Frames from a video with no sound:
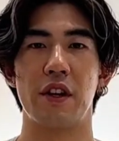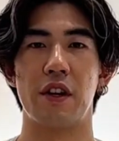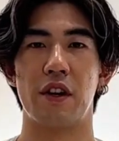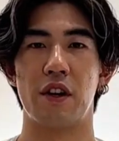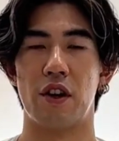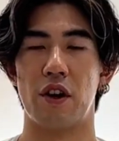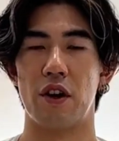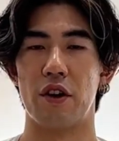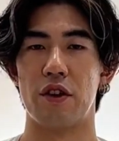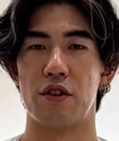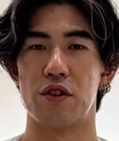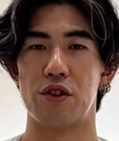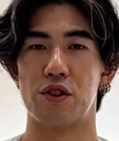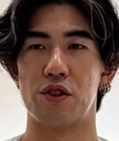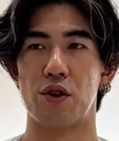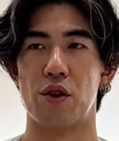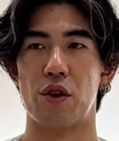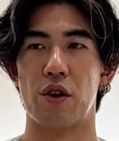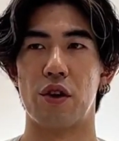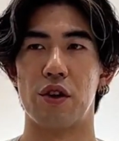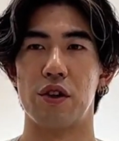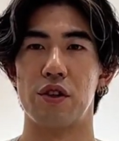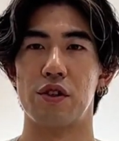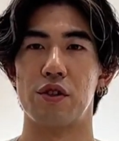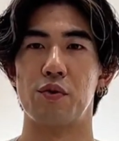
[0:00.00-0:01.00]
in our other
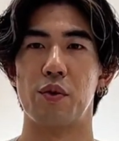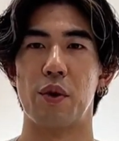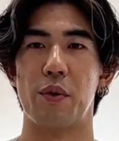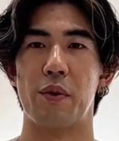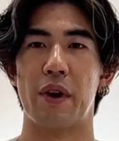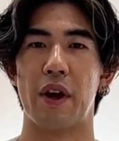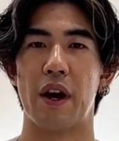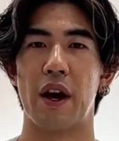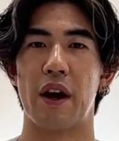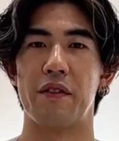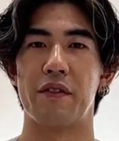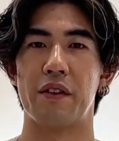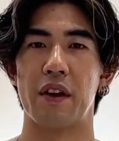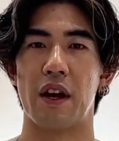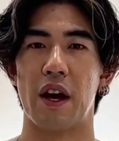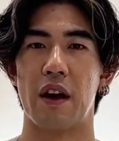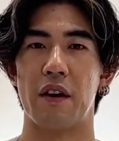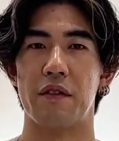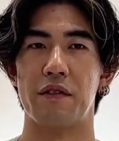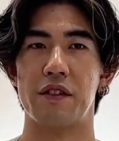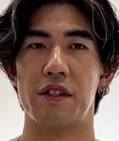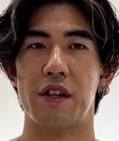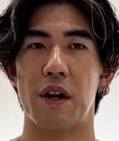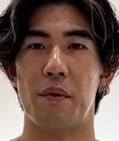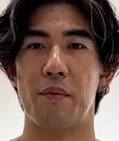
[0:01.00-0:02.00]
stores, we would have to
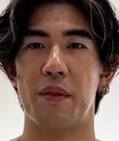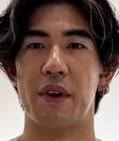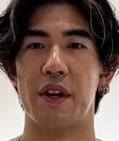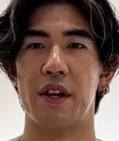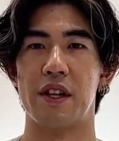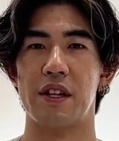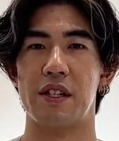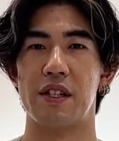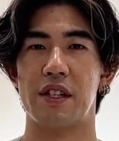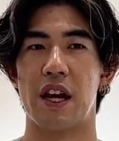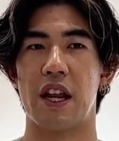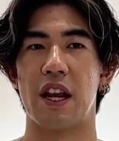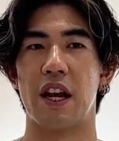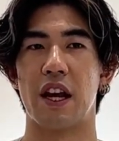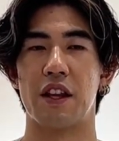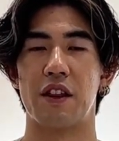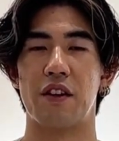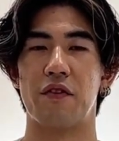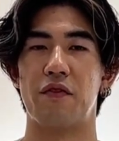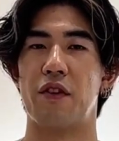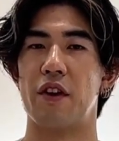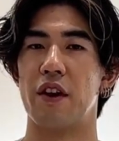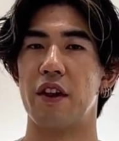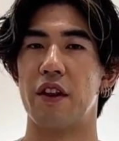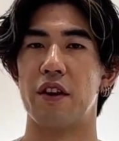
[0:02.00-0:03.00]
have somebody standing at the
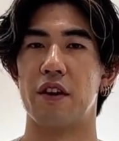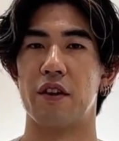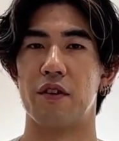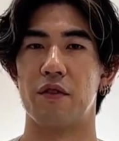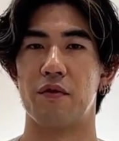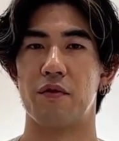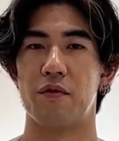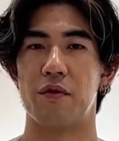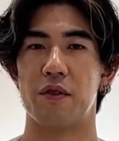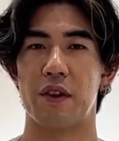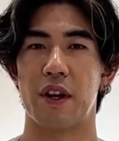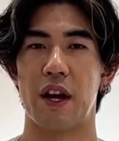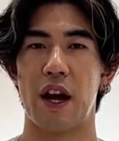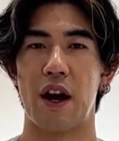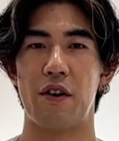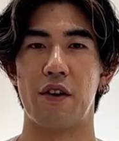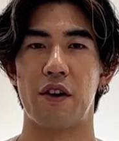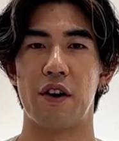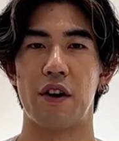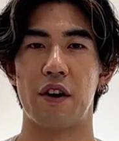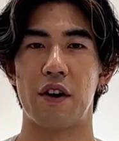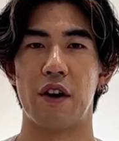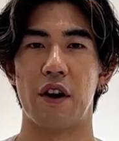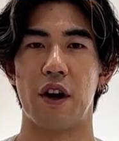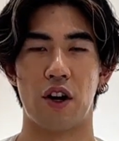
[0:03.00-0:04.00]
front of the
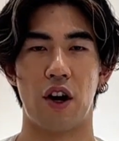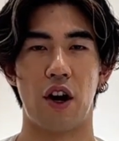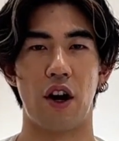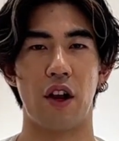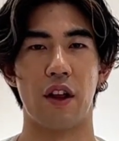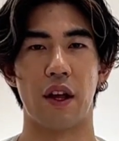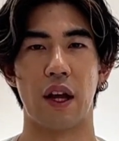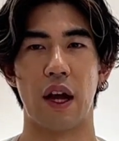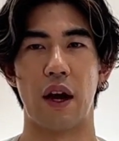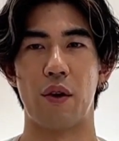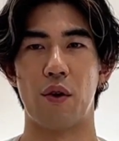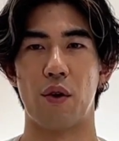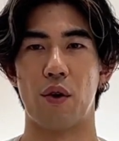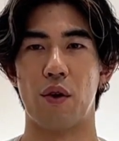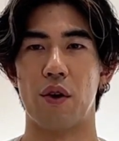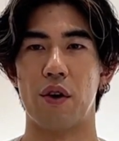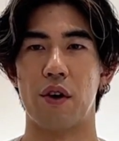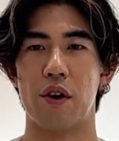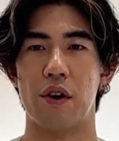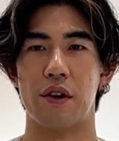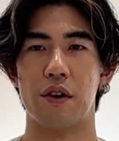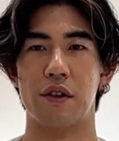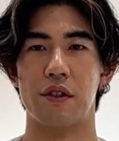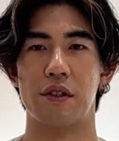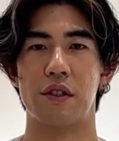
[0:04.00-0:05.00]
counter calling out
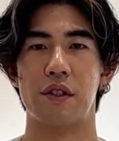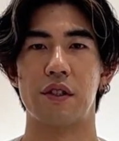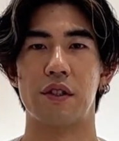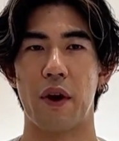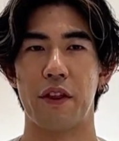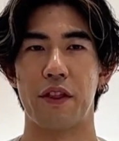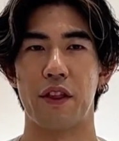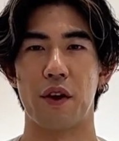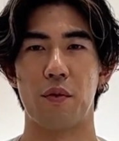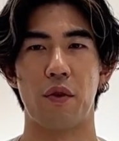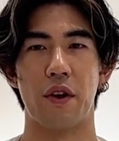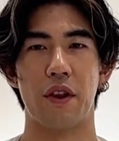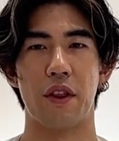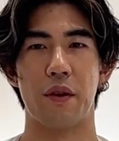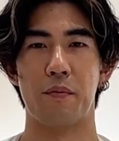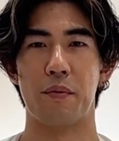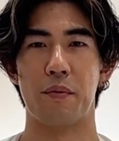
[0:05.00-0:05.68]
orders. I think one of the